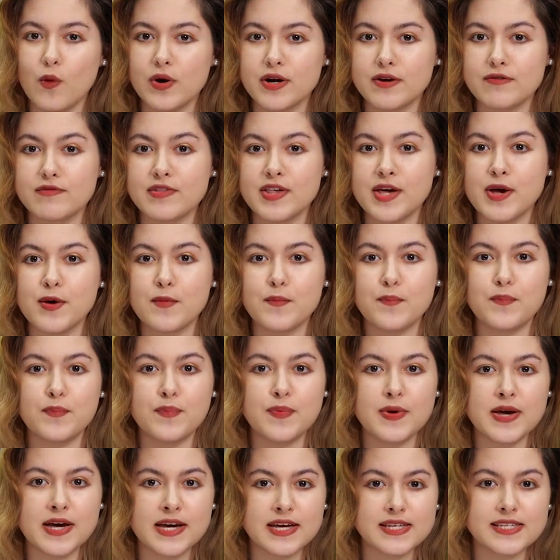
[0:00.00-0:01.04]
one of the
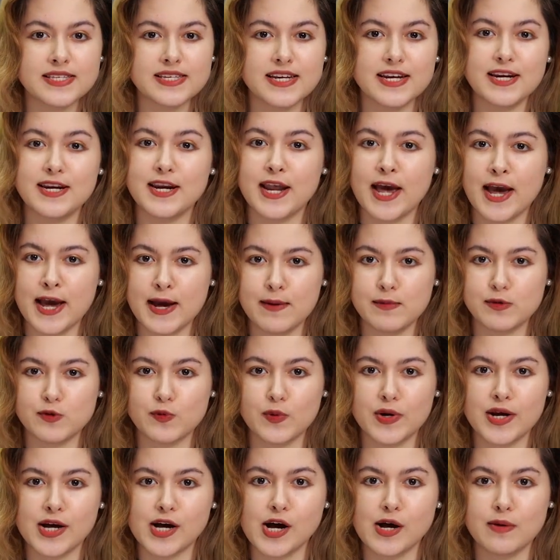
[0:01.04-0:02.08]
biggest names
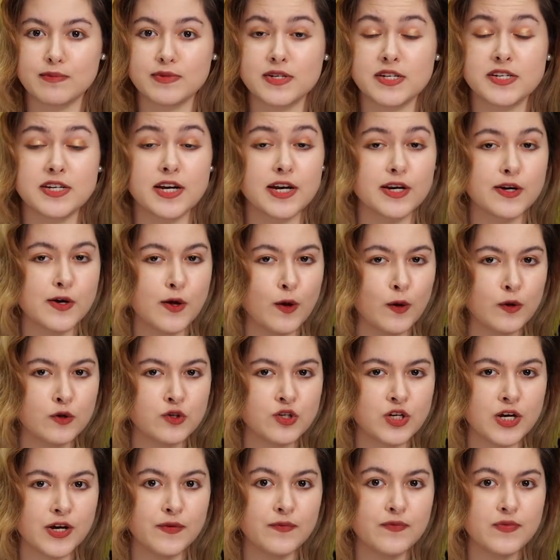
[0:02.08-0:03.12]
when it comes to
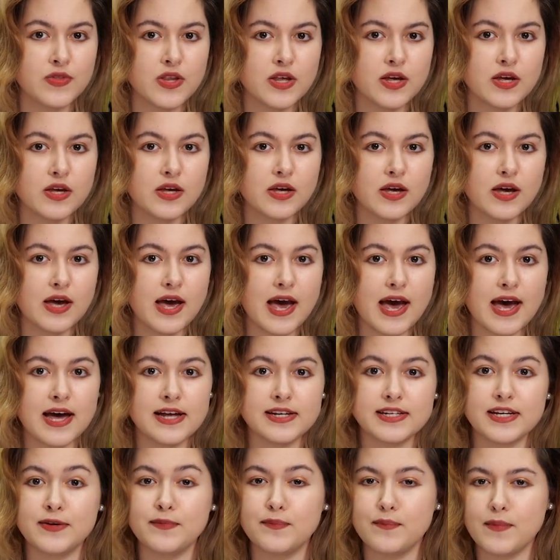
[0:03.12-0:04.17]
technology,
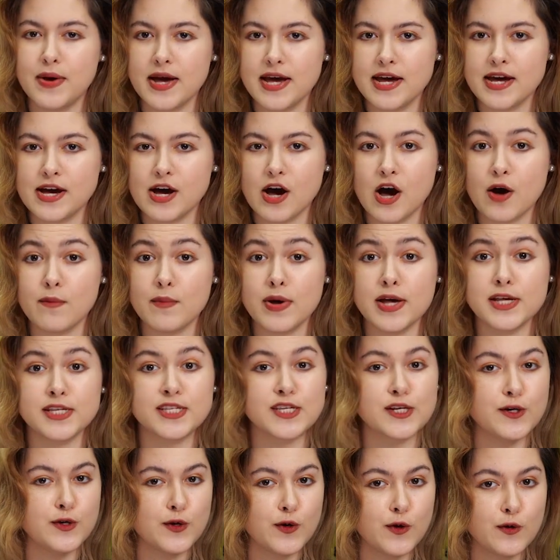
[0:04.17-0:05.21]
and it may come
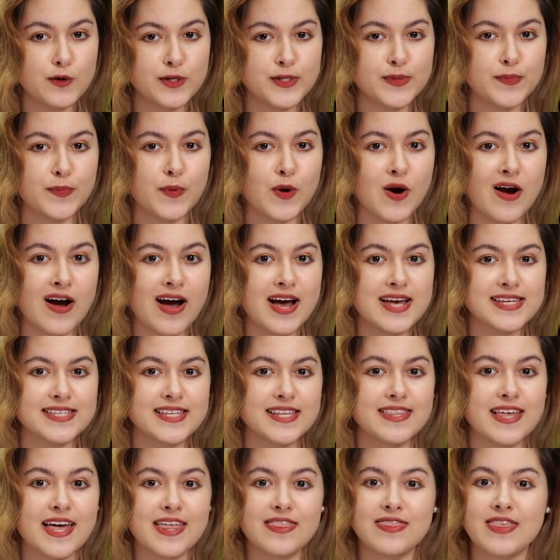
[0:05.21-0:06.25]
as no surprise
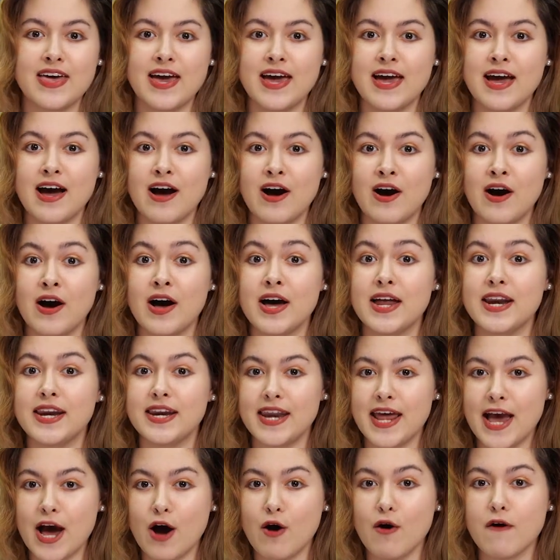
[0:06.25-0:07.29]
that they are
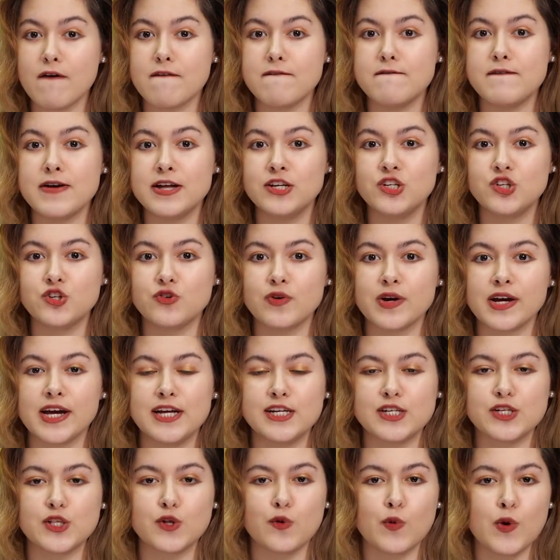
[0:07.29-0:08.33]
now venturing
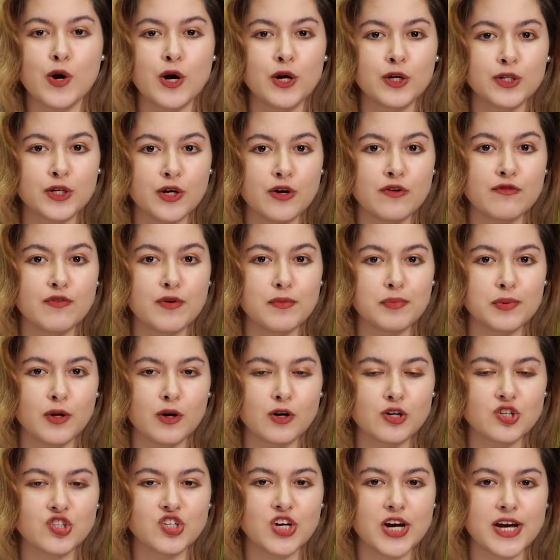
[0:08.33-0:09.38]
into the world of
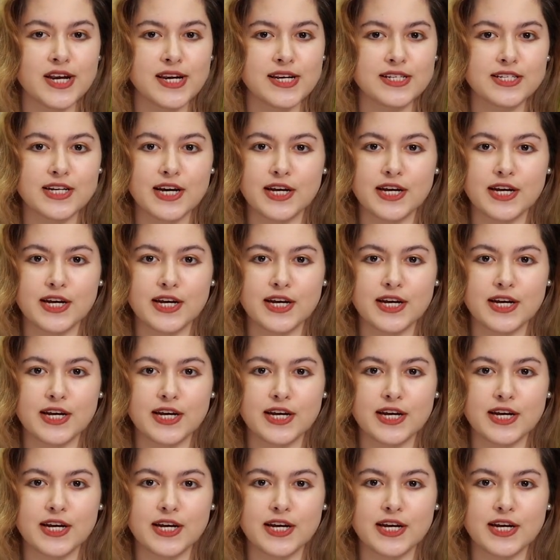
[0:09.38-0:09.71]
blockchain